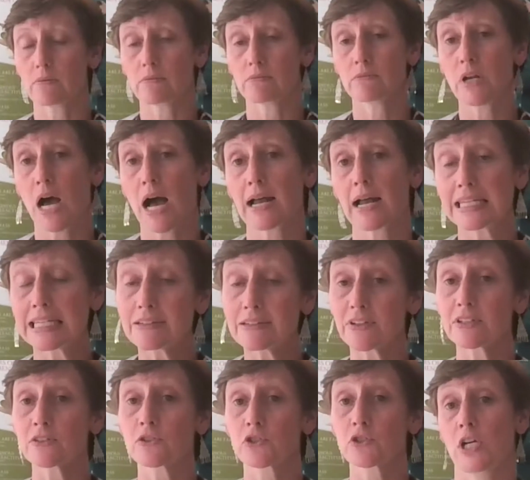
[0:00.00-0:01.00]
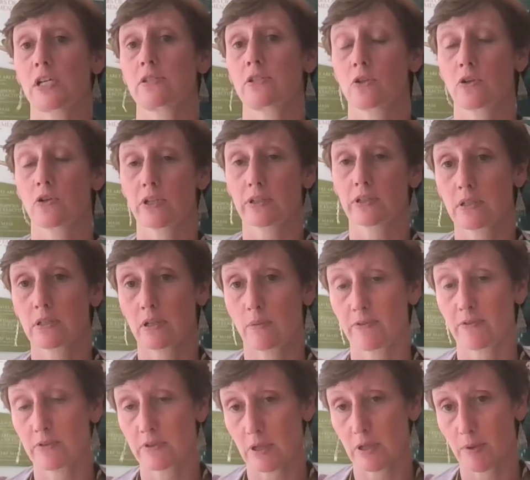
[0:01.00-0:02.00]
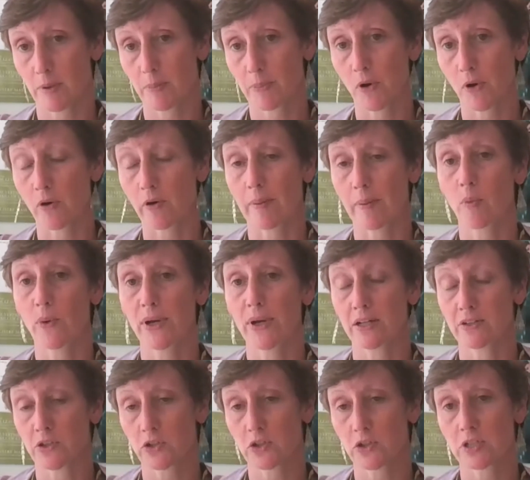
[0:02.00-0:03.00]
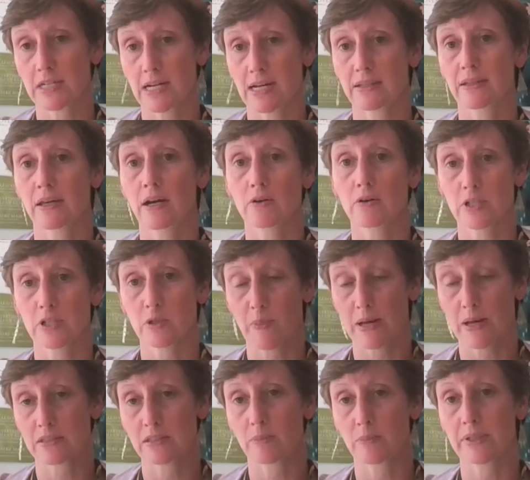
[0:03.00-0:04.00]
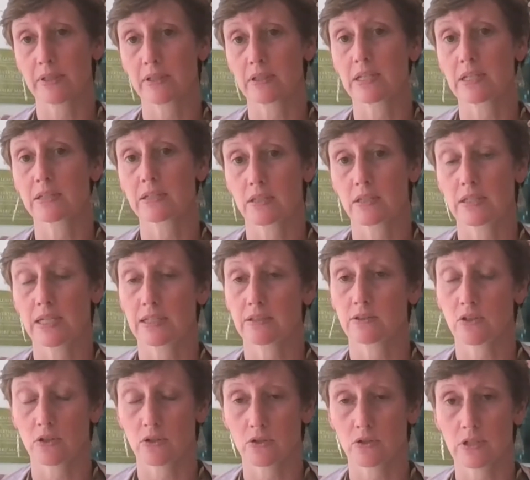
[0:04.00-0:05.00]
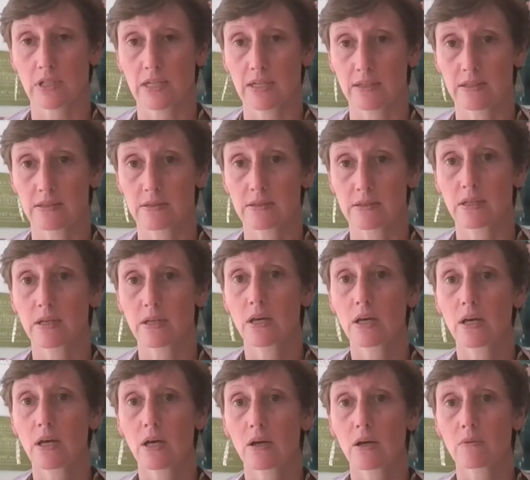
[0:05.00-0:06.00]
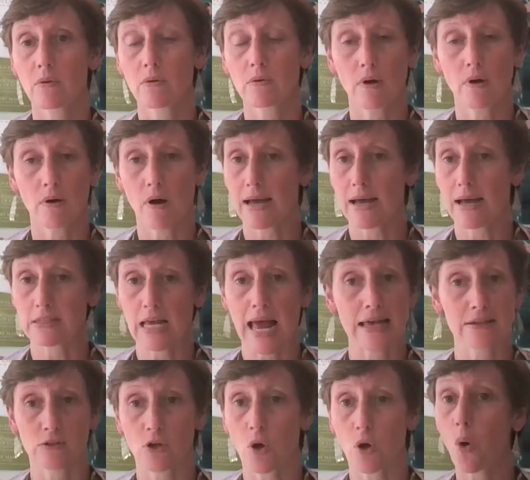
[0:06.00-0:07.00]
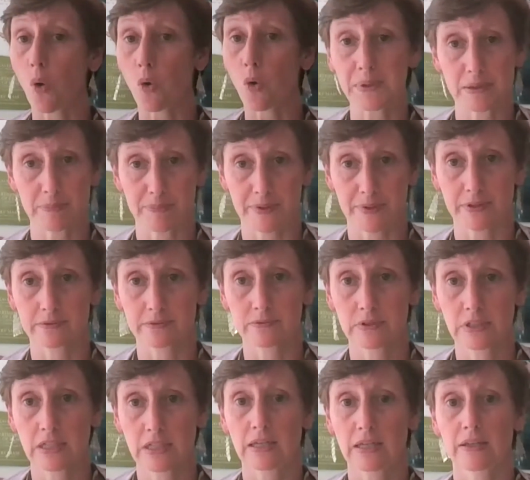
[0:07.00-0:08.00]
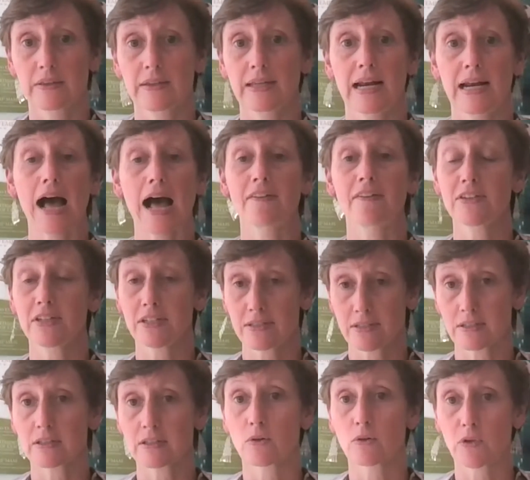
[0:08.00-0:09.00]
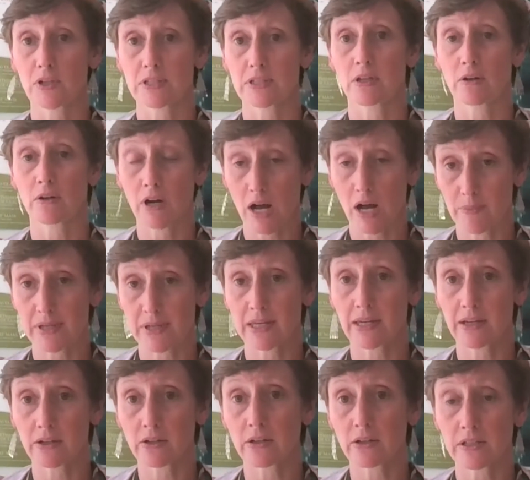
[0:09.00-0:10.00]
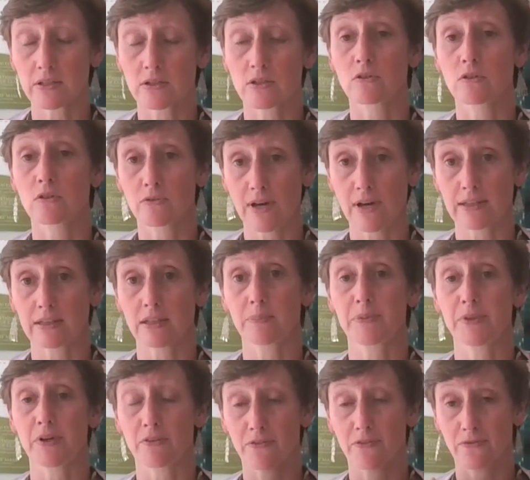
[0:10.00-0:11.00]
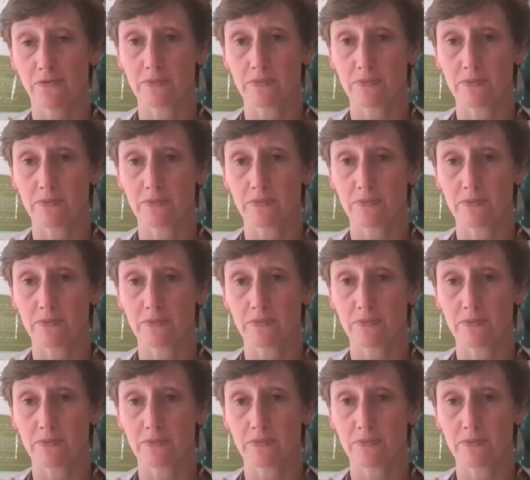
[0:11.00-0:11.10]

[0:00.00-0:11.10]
Not even just during the summer program. We understand that our responsibility to the dancers is as whole people. That obviously the reason they're coming here is to develop their